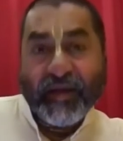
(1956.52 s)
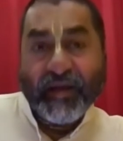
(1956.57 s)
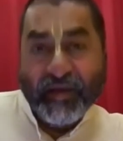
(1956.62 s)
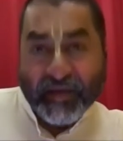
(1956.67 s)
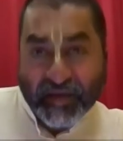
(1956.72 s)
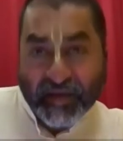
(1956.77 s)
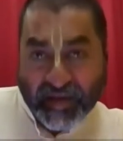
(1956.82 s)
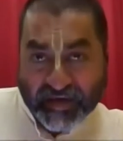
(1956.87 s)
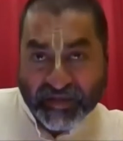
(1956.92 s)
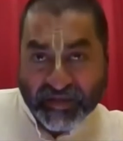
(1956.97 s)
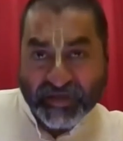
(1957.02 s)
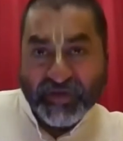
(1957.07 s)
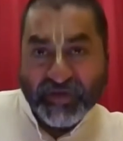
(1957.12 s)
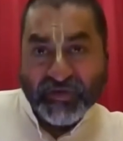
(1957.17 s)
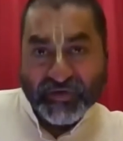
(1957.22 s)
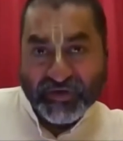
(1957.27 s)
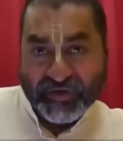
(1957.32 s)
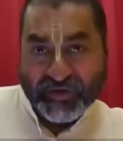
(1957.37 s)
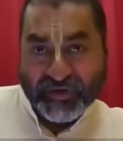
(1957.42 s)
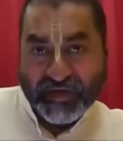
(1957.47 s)
it's
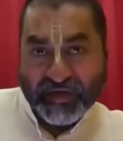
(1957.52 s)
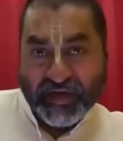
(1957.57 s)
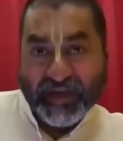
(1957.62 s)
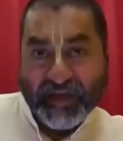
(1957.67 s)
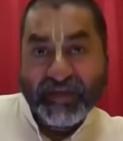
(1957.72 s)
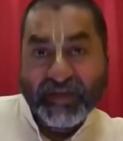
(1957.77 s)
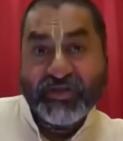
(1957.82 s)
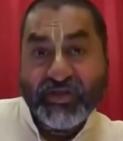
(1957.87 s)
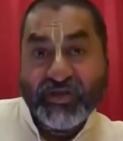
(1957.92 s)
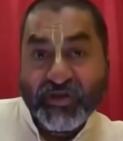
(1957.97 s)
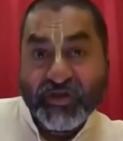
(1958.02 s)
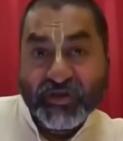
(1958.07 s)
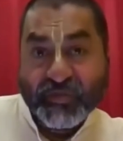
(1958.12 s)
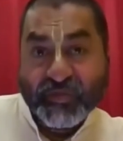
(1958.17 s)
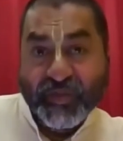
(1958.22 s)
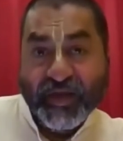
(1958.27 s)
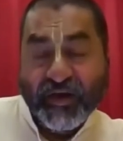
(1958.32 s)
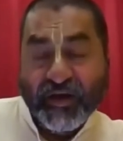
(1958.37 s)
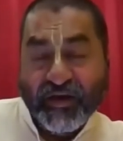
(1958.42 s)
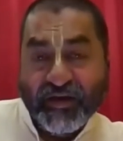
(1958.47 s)
used. It is used
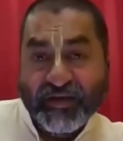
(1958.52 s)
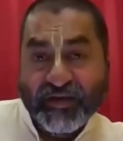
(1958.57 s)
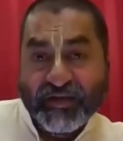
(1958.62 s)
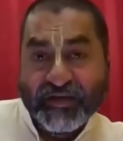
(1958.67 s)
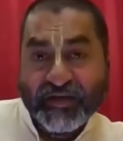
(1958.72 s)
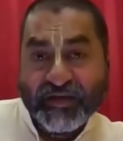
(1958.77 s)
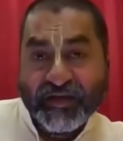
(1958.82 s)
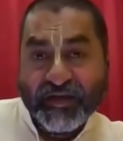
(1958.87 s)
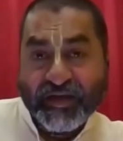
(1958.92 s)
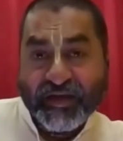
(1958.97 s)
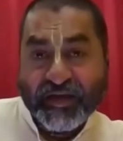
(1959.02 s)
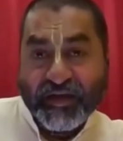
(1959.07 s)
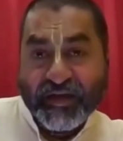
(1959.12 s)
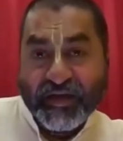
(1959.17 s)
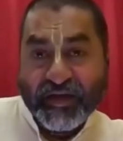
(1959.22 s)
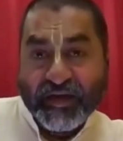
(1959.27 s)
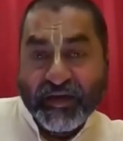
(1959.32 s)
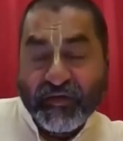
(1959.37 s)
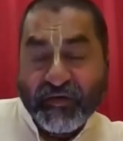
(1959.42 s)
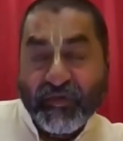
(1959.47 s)
because
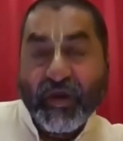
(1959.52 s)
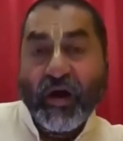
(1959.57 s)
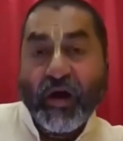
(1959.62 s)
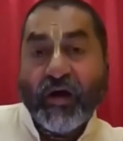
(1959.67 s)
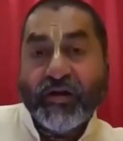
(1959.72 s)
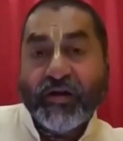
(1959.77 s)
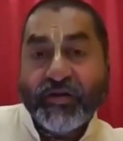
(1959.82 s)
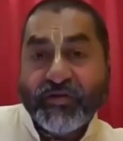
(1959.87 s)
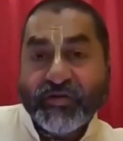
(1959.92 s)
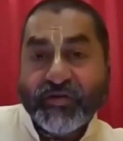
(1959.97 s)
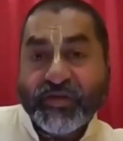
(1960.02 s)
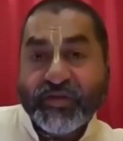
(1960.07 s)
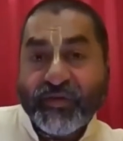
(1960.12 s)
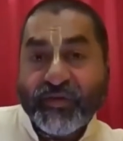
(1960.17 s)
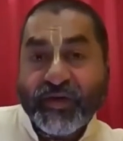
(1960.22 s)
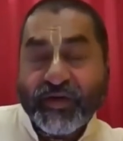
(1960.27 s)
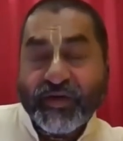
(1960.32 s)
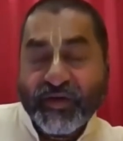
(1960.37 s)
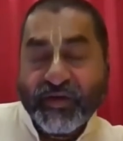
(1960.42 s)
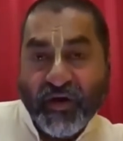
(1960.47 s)
we can't use the
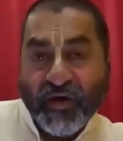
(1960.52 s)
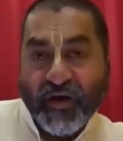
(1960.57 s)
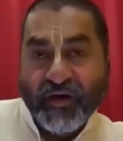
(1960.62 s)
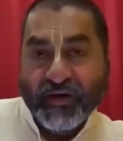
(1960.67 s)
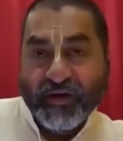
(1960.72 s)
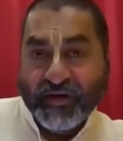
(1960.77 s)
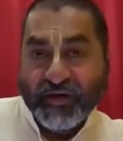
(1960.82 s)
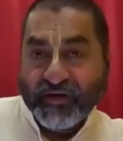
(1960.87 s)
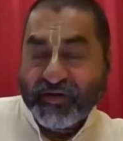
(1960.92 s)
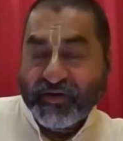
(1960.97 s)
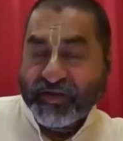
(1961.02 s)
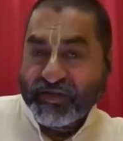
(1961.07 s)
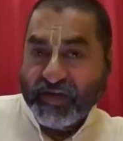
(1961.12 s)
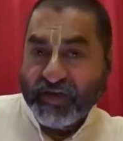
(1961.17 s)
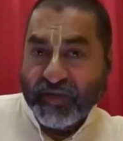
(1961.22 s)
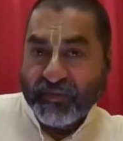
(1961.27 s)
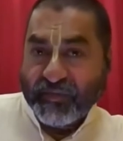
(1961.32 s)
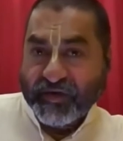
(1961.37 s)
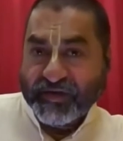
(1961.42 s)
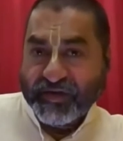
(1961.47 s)
word God to
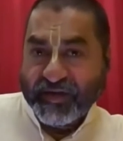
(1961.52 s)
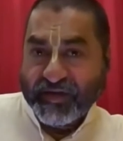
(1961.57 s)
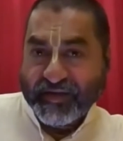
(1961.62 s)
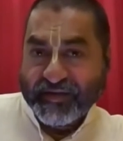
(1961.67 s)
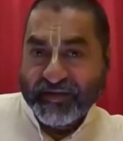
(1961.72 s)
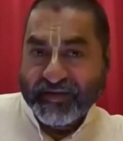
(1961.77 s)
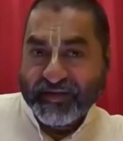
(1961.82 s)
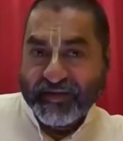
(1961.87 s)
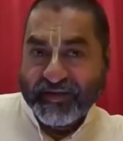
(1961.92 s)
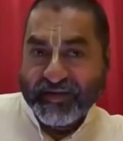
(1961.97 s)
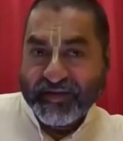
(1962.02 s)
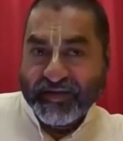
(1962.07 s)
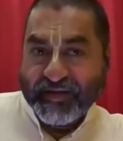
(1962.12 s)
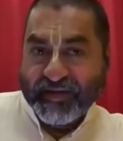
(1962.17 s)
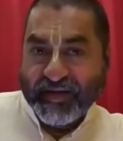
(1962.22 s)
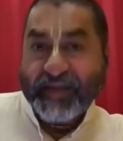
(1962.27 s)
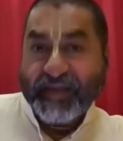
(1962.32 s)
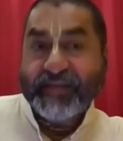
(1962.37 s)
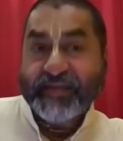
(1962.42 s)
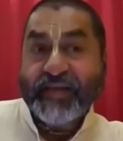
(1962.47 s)
describe Krishna.
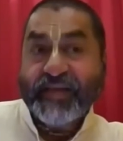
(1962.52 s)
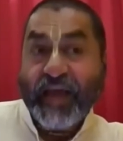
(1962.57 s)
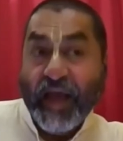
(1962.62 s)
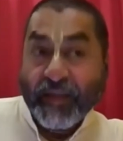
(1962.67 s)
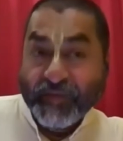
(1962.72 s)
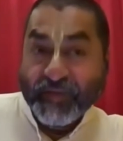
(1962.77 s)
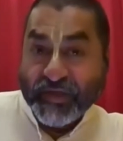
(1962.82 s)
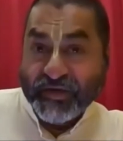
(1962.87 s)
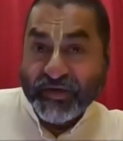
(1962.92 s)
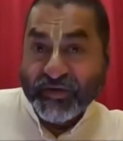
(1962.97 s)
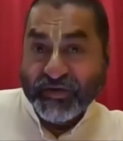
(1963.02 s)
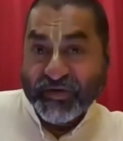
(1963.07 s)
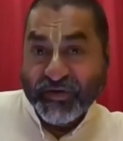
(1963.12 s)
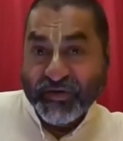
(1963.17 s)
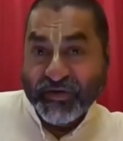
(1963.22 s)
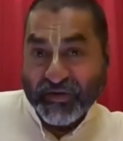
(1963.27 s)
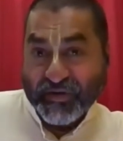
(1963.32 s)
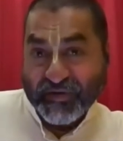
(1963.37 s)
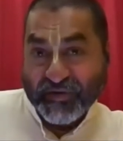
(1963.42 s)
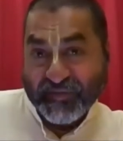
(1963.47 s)
He is the absolute
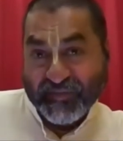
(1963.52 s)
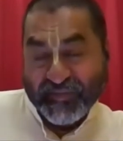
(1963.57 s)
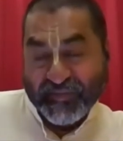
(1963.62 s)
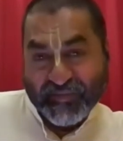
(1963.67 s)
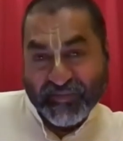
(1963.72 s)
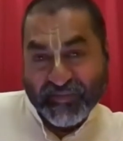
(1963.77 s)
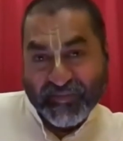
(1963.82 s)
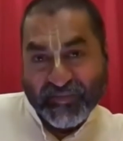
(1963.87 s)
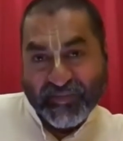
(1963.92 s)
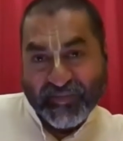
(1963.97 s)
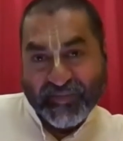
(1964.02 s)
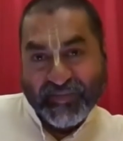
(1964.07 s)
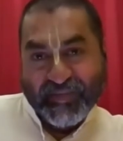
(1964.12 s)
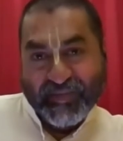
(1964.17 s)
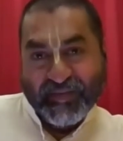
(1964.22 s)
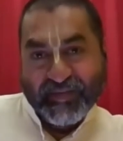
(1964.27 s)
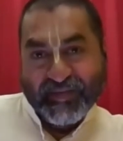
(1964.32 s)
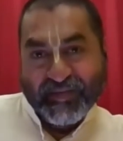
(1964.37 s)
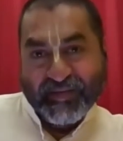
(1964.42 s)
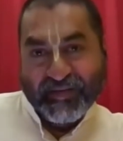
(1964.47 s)
truth.
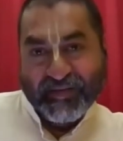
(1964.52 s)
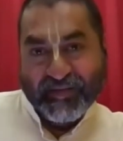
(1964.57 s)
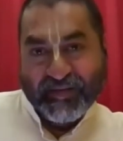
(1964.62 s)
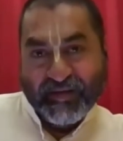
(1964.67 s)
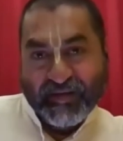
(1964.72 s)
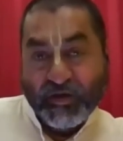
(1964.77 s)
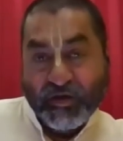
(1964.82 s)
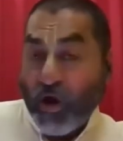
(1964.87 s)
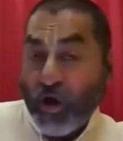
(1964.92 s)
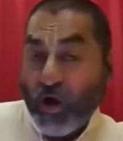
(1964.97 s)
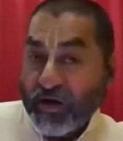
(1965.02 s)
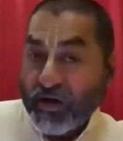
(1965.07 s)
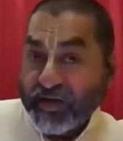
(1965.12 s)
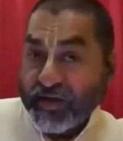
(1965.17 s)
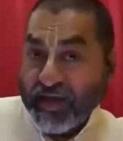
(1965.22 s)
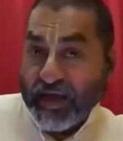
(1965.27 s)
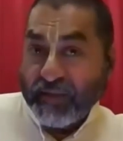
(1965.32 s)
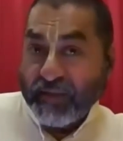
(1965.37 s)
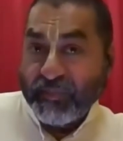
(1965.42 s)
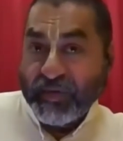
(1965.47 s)
God
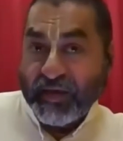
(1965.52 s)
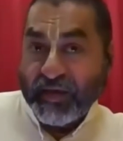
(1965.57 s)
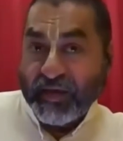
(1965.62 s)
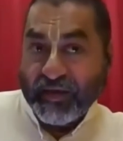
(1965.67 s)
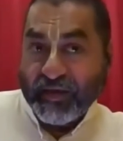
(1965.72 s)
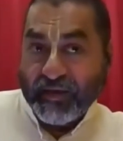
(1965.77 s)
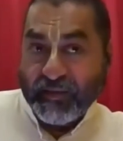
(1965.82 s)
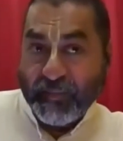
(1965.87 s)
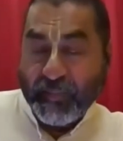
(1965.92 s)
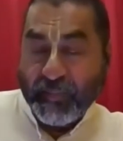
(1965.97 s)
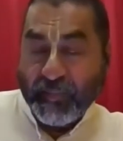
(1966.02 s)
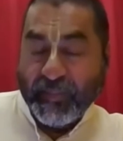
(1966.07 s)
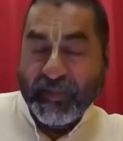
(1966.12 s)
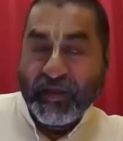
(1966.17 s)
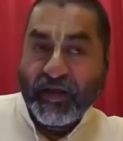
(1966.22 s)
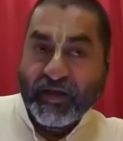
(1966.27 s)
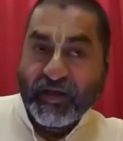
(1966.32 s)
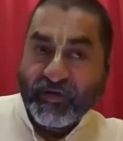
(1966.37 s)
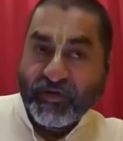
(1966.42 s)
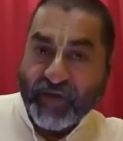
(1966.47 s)
can be
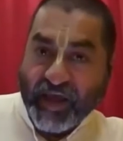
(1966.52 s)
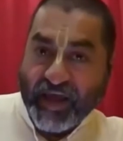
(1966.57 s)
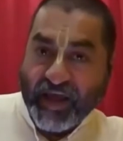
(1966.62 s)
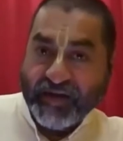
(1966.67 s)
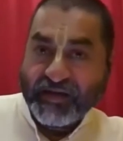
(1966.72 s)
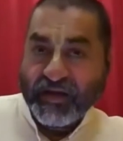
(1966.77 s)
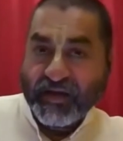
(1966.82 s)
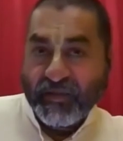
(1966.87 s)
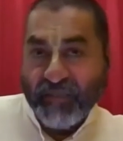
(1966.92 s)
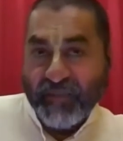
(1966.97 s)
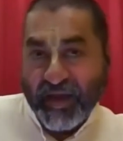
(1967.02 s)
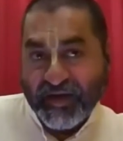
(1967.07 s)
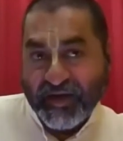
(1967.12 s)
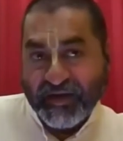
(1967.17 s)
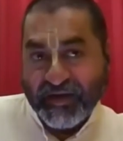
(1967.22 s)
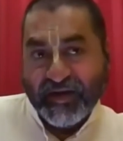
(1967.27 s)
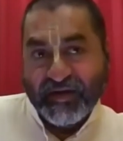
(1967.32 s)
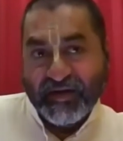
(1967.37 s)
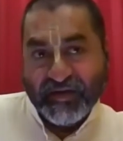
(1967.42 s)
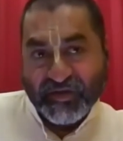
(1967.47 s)
a creator,
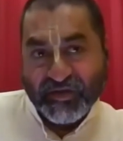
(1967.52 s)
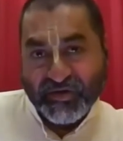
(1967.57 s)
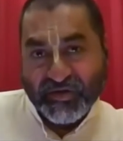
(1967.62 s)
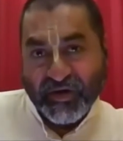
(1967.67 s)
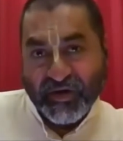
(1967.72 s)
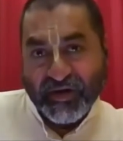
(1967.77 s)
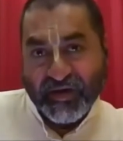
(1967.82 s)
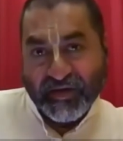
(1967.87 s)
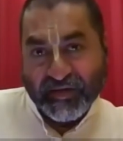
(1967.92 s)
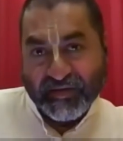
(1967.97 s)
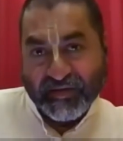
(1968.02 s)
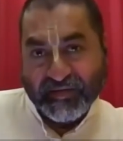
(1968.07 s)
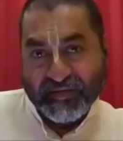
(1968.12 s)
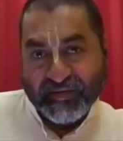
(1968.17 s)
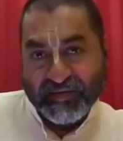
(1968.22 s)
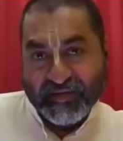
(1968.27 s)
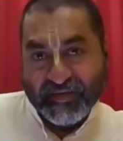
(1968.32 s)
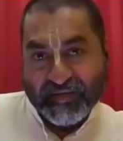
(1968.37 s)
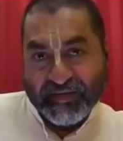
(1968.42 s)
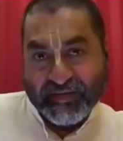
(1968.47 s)
maintainer, destroyer.
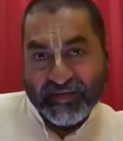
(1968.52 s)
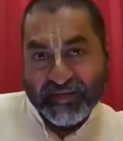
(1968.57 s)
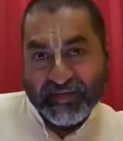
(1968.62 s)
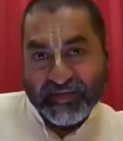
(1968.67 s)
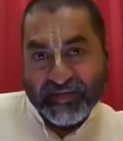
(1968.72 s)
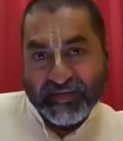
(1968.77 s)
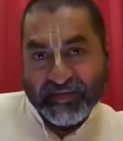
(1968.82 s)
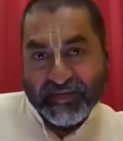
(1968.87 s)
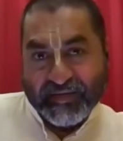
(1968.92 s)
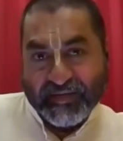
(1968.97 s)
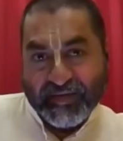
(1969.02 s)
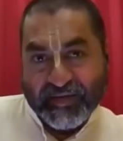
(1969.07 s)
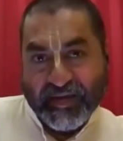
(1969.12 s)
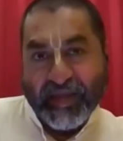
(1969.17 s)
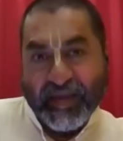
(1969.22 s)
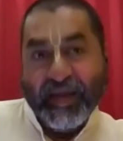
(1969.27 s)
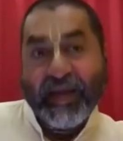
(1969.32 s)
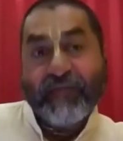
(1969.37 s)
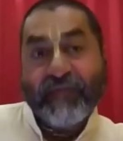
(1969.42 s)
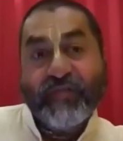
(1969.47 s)
He
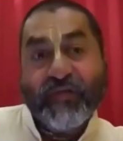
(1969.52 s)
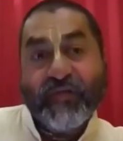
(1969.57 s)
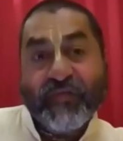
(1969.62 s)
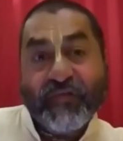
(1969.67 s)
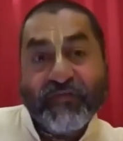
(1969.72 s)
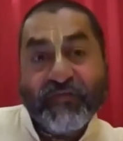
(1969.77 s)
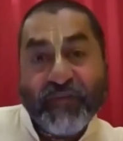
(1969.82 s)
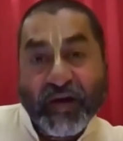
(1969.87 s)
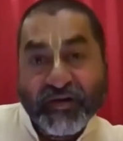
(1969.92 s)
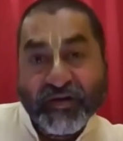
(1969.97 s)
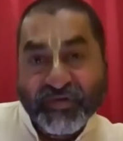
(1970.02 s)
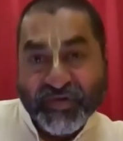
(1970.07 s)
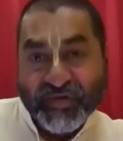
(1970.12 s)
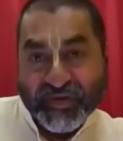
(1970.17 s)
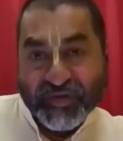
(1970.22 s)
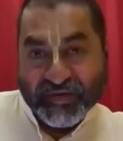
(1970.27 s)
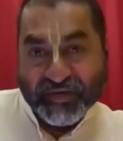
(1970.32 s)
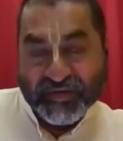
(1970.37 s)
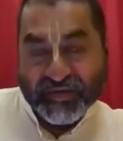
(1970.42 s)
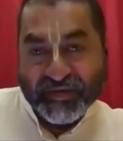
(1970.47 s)
can have different
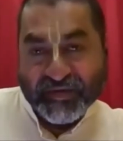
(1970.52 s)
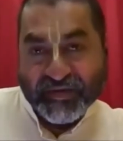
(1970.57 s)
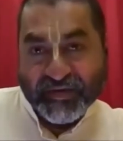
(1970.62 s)
functions.